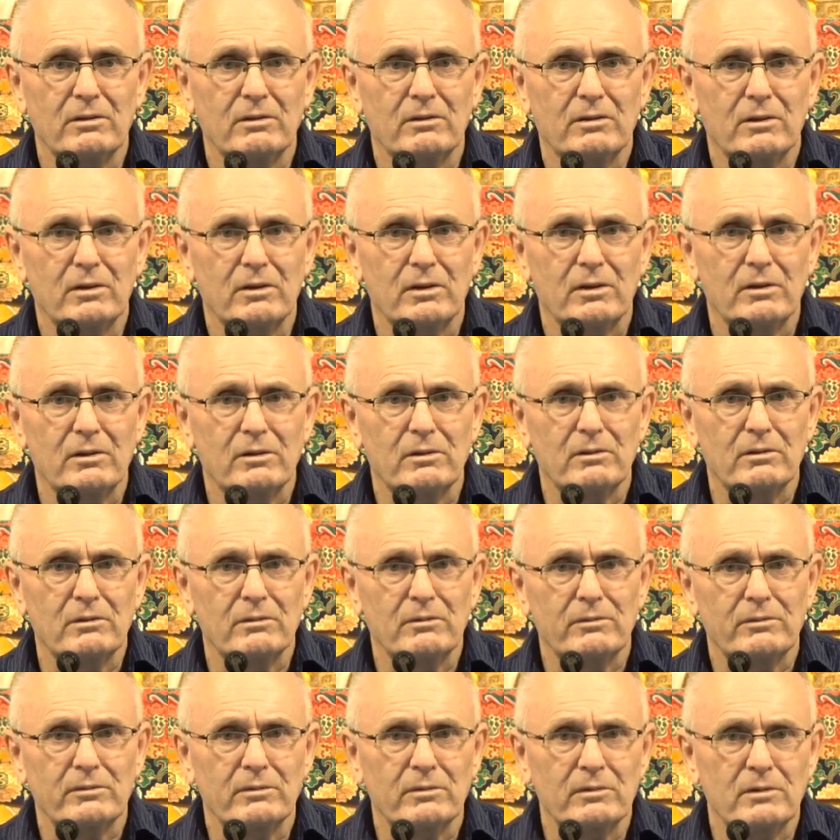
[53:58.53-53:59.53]
Right.
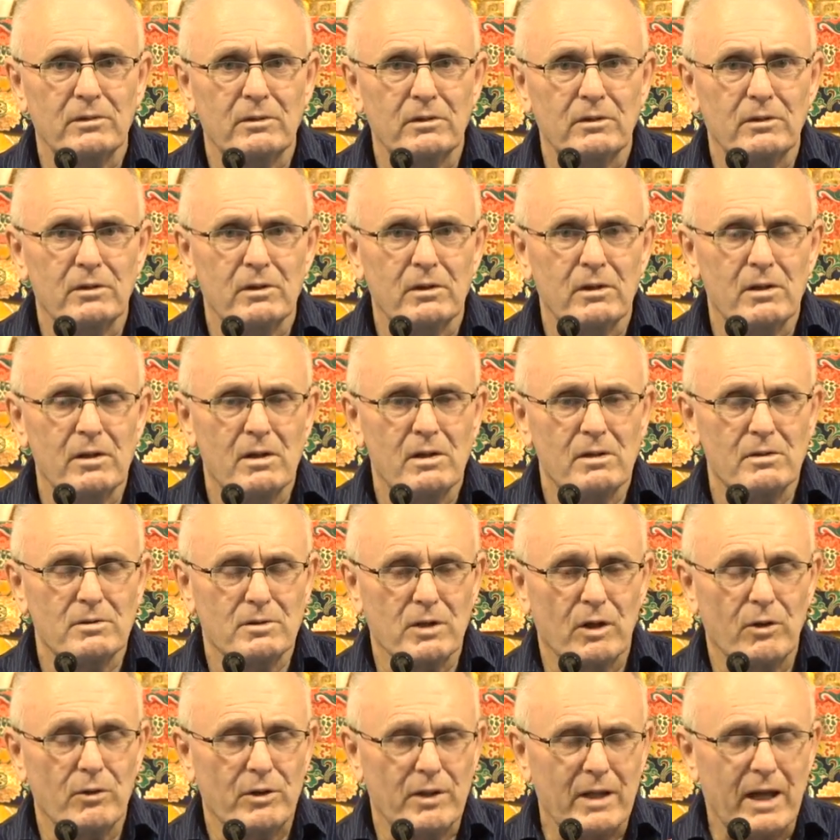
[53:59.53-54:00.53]

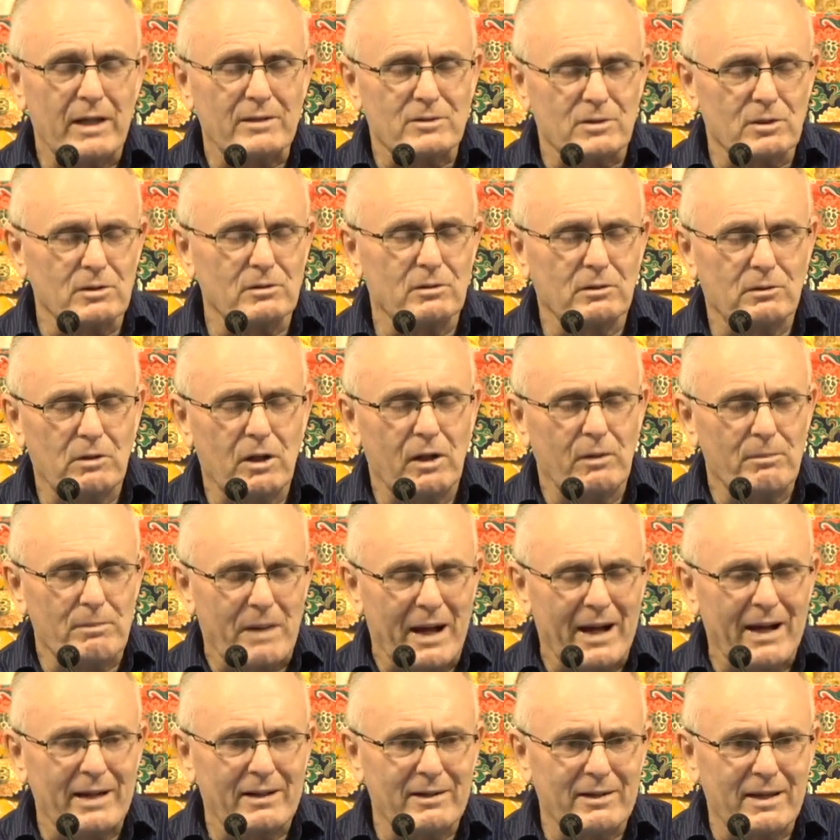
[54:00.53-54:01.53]
So that's, you know,
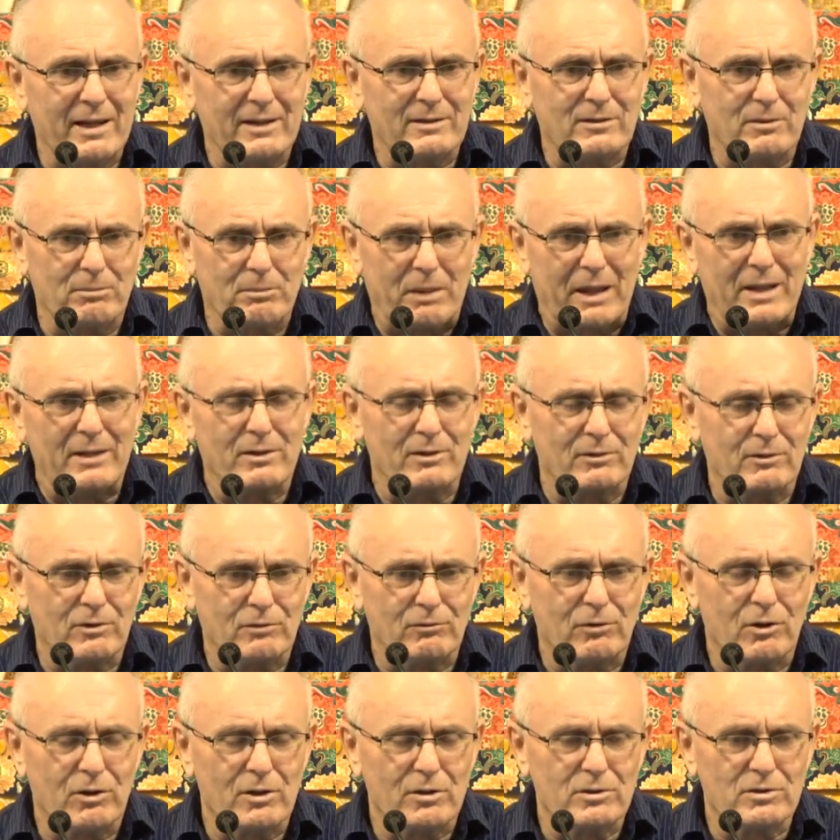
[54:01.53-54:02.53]
part of that dependent
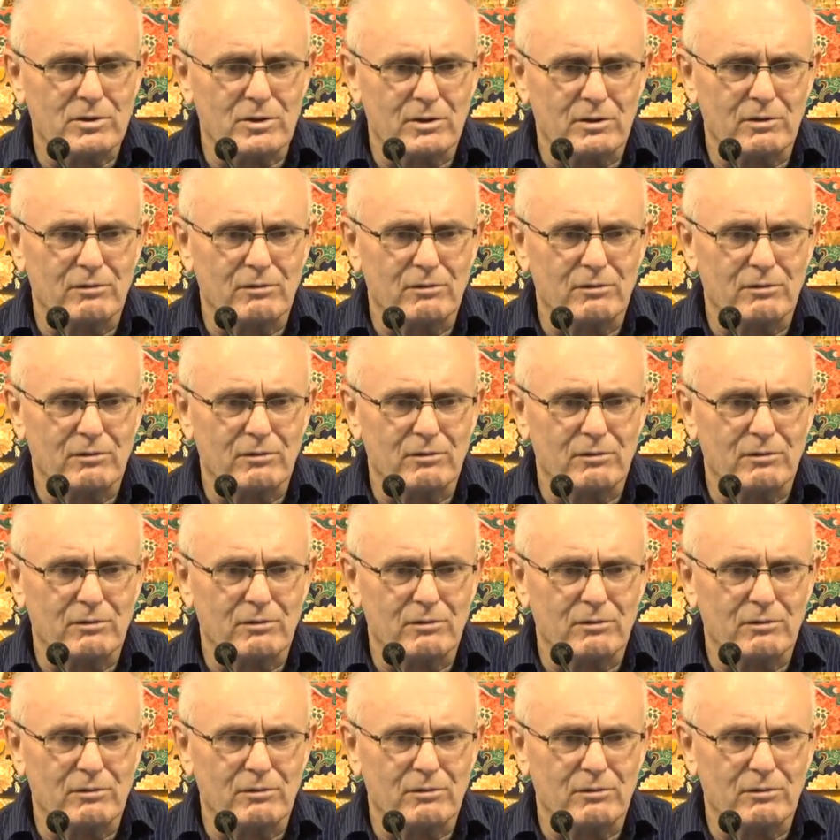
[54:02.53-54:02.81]
arising